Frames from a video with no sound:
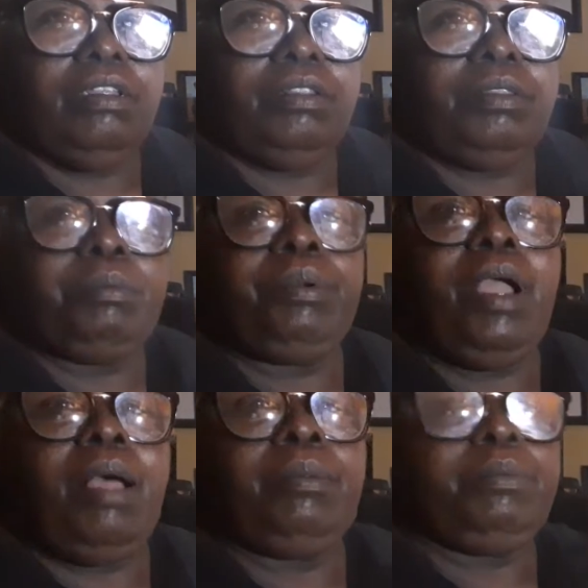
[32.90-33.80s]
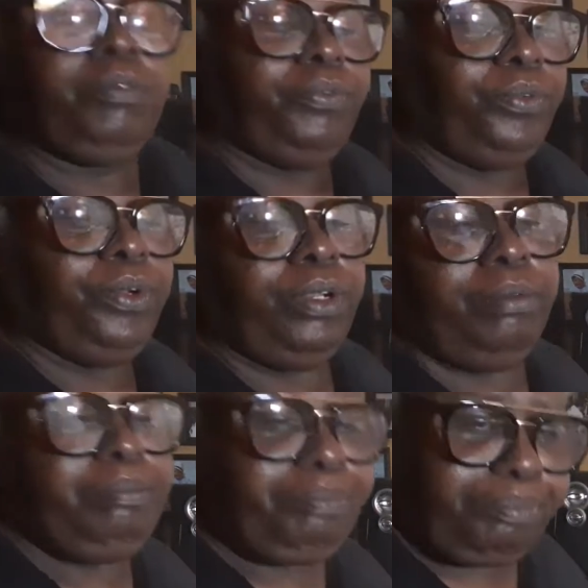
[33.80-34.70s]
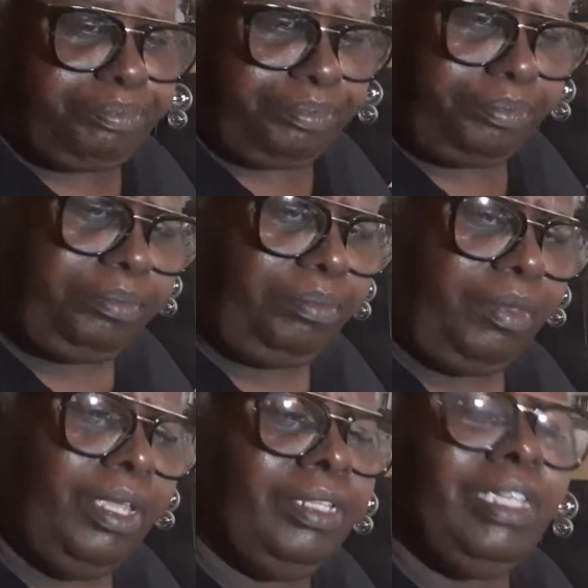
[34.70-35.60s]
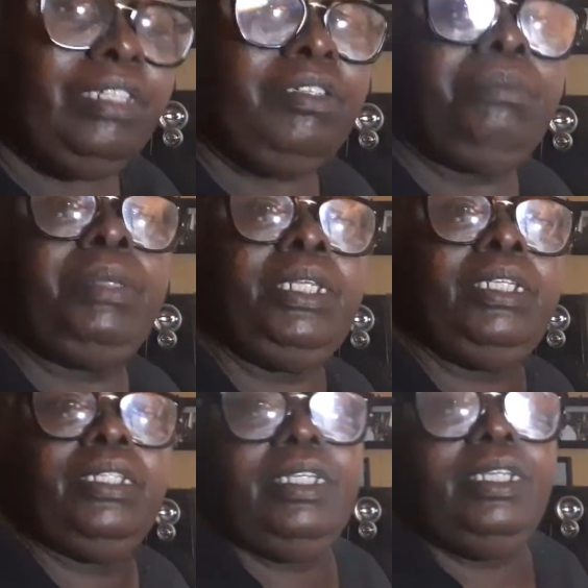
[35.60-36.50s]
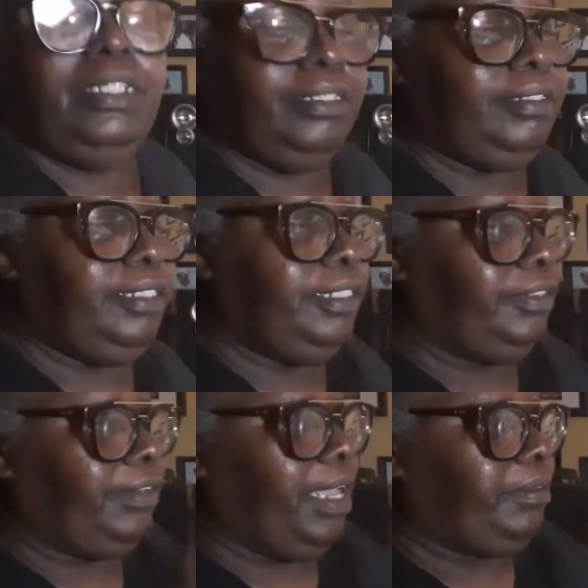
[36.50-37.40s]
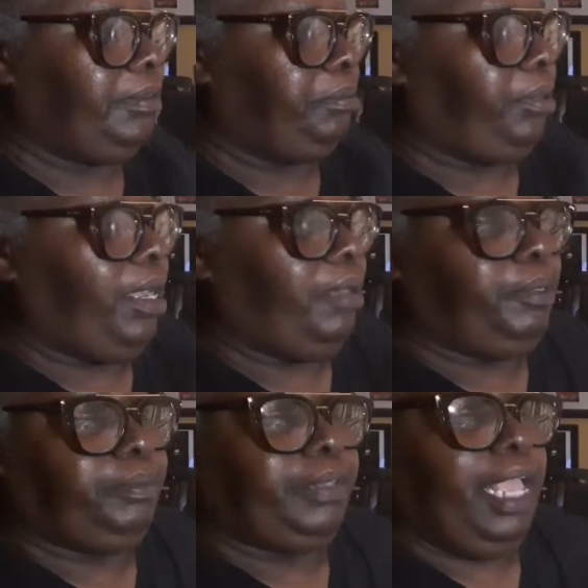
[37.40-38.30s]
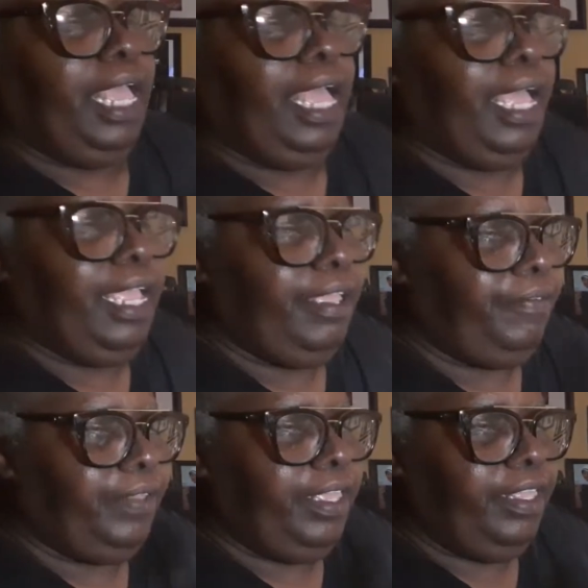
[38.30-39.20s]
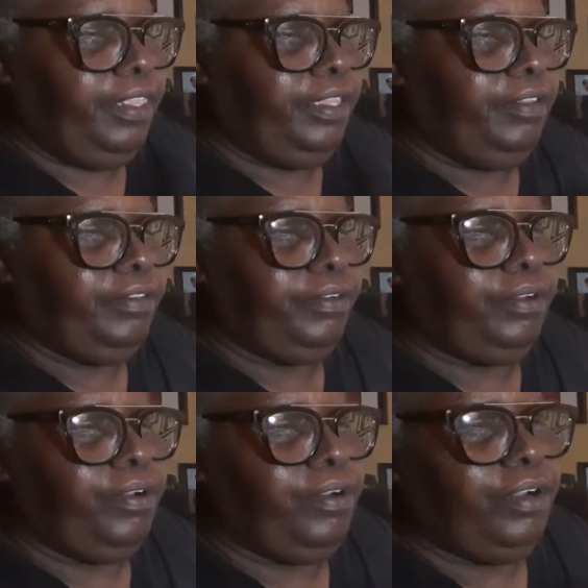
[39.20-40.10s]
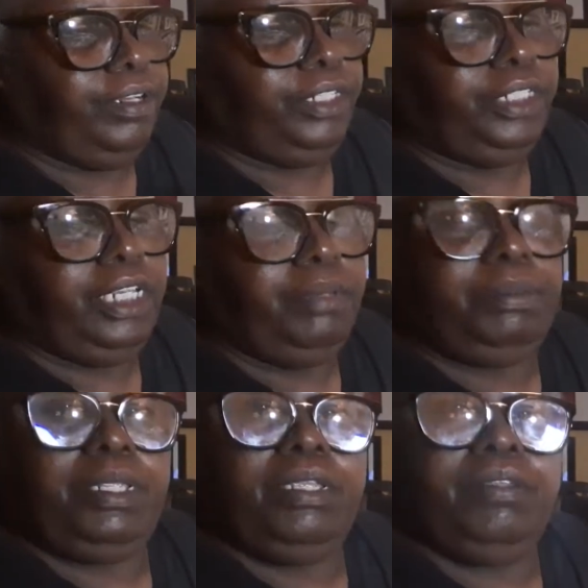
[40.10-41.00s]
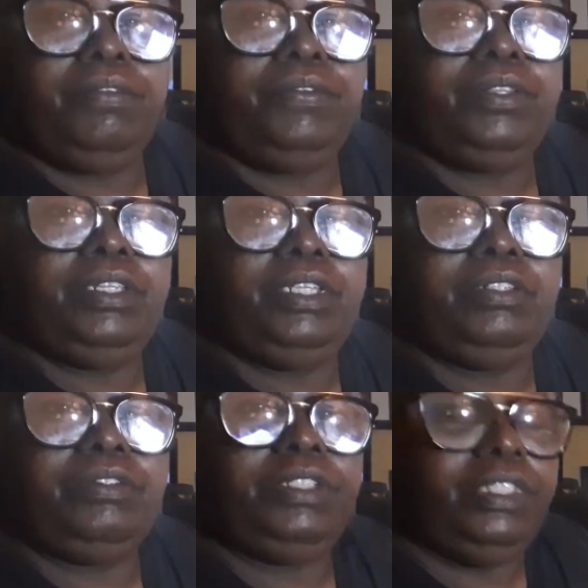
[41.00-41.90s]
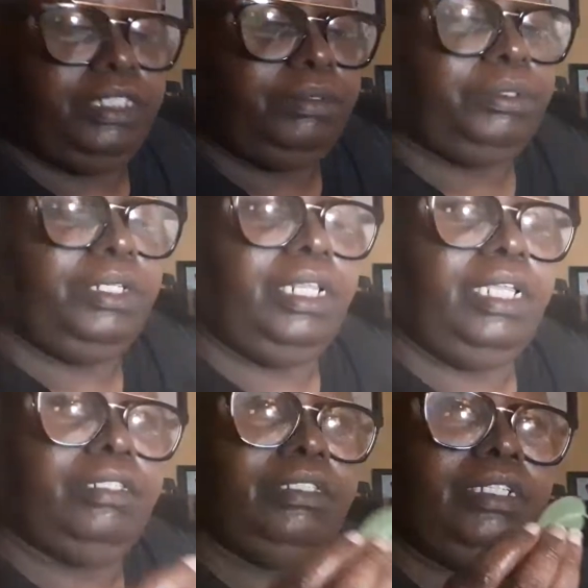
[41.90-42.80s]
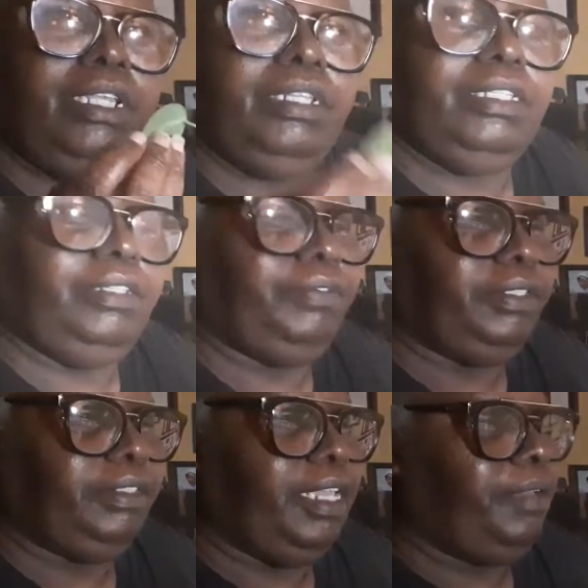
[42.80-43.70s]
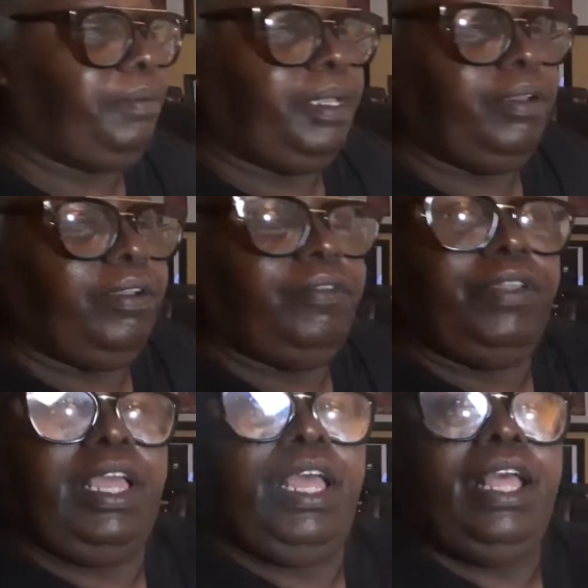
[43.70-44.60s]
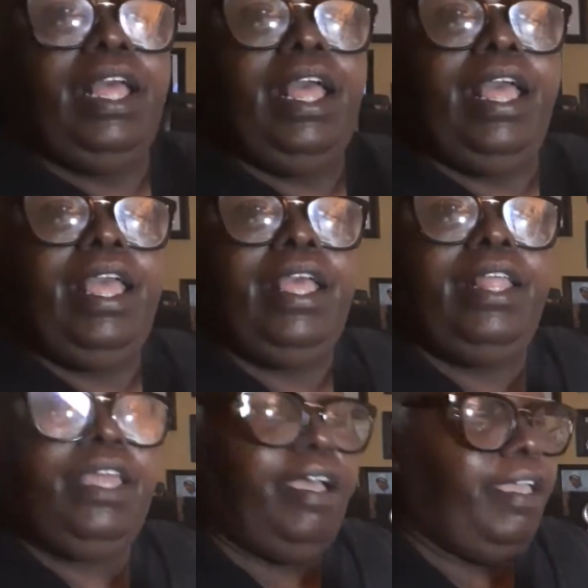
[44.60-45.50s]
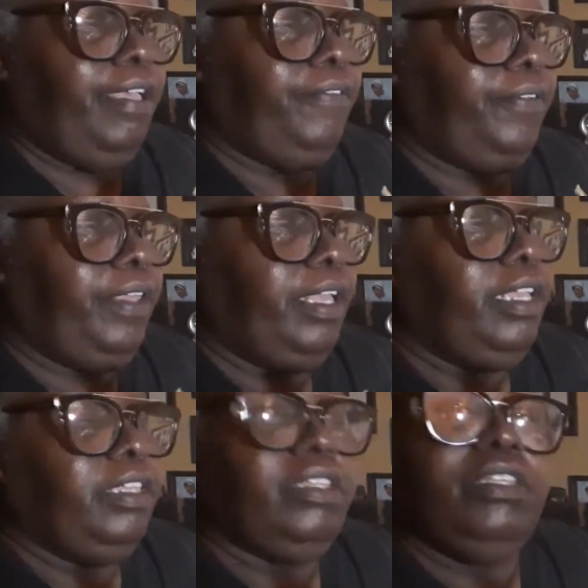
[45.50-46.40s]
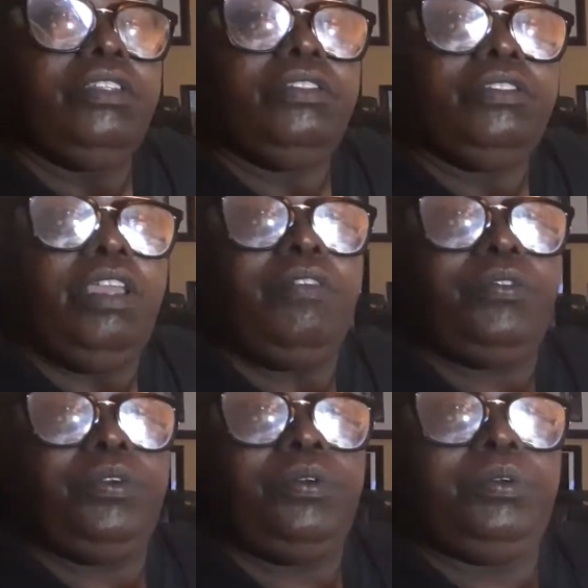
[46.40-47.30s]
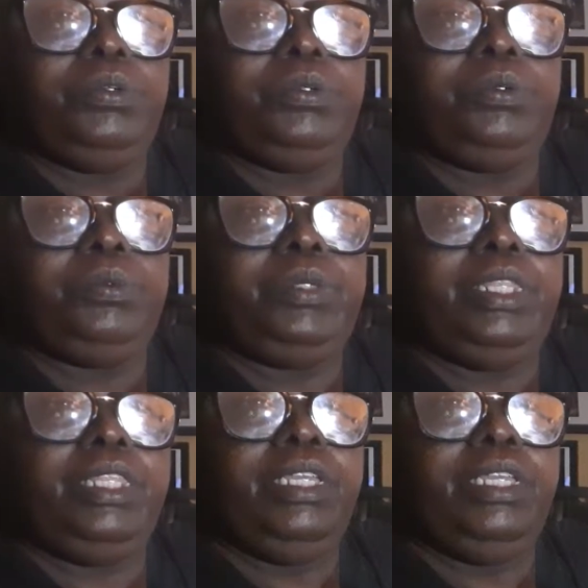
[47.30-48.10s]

the problems for it takes you a minute to see that you've got some problems. I have, these are heart-shaped philodendrons. Look at that, see that leaf just came right off. And I have several with